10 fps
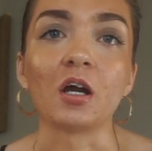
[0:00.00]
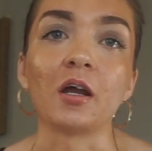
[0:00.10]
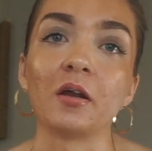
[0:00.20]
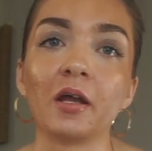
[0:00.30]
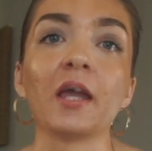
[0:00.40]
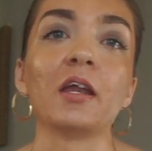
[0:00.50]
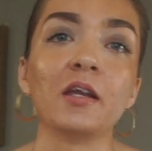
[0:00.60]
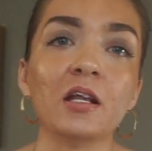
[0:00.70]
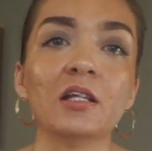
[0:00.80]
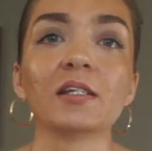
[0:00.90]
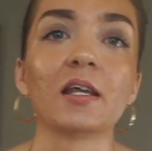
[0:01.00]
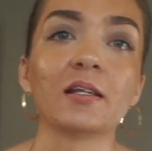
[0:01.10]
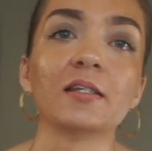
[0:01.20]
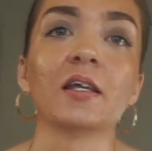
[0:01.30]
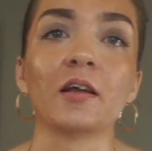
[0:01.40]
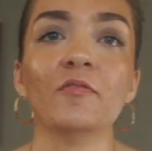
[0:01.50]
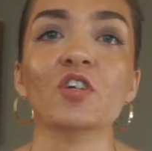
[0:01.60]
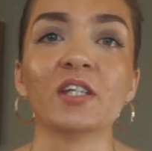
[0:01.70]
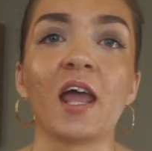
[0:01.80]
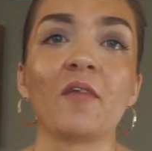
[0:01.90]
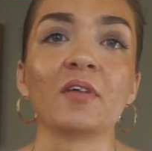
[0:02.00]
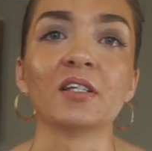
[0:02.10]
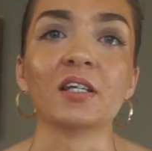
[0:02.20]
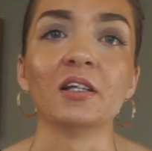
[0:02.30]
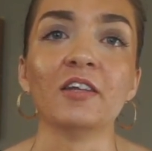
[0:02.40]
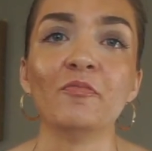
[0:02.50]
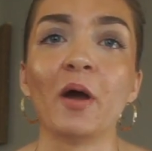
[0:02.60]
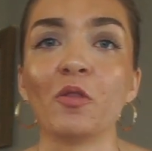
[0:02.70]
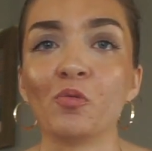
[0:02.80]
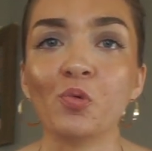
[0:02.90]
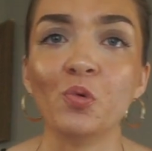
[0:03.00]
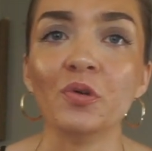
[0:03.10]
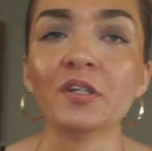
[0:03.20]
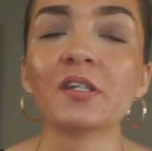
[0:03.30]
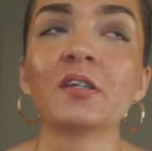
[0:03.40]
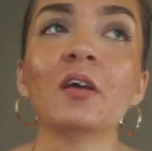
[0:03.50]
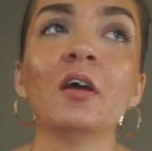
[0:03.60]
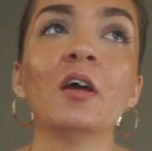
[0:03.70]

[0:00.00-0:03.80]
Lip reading: And again, he's sick of just having to live by the rules.